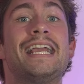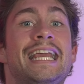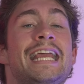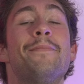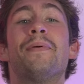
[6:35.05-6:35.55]

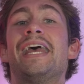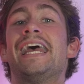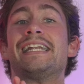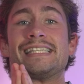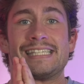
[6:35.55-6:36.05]
Keep
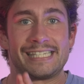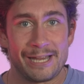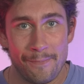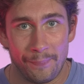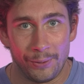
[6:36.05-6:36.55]
it
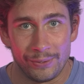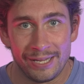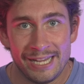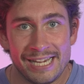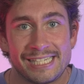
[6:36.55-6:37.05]
simple.
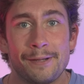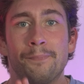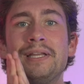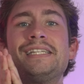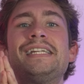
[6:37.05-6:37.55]

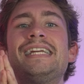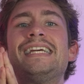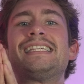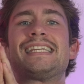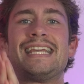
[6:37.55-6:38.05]
Simplicity
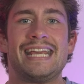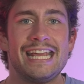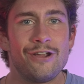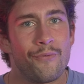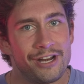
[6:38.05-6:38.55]
is
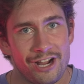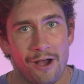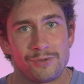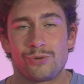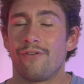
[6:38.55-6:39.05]
key when it
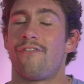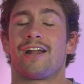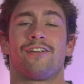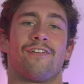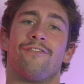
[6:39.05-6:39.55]
comes to
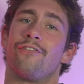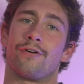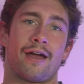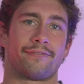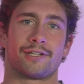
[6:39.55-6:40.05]
effective
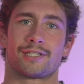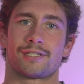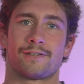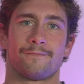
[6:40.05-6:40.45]
infographics.